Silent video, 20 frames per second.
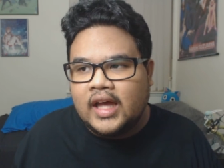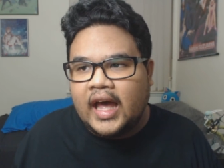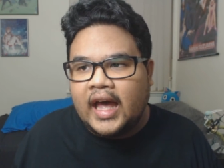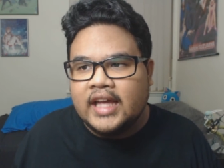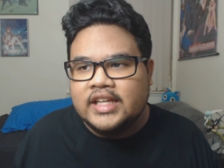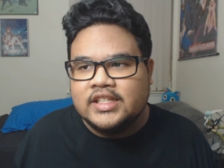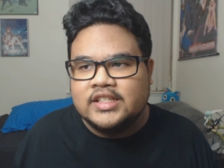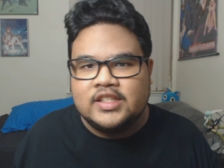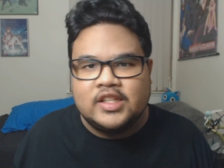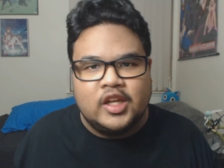
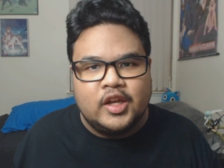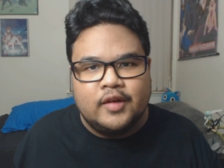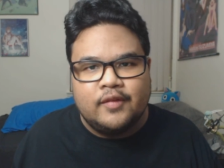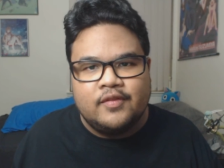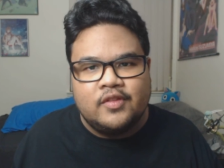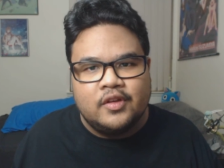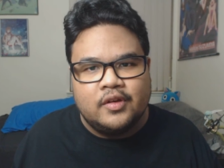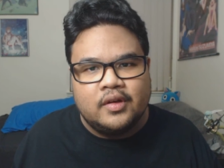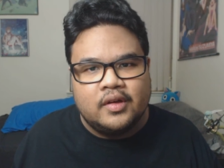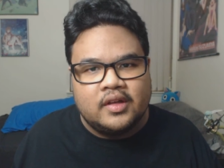I just
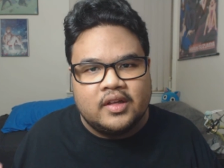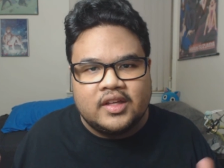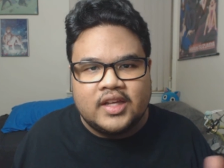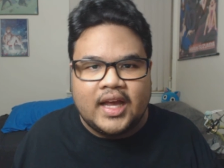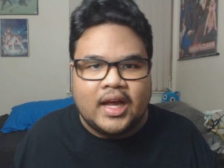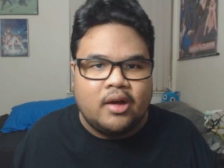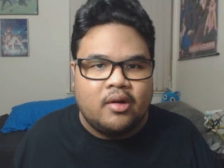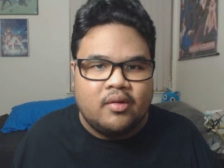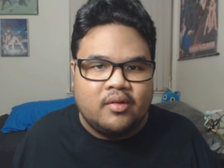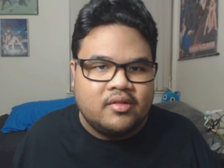love the
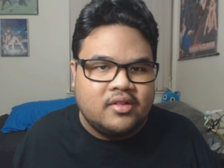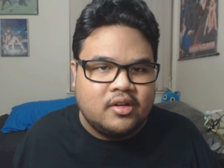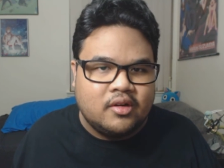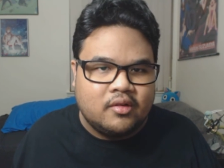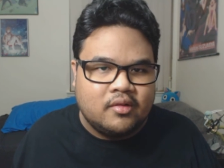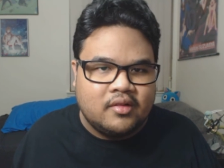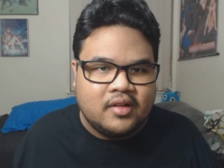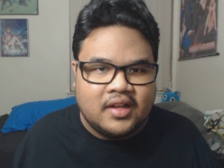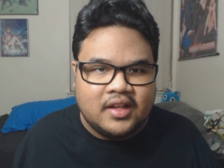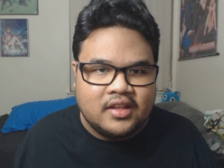how you
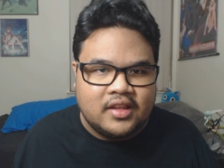know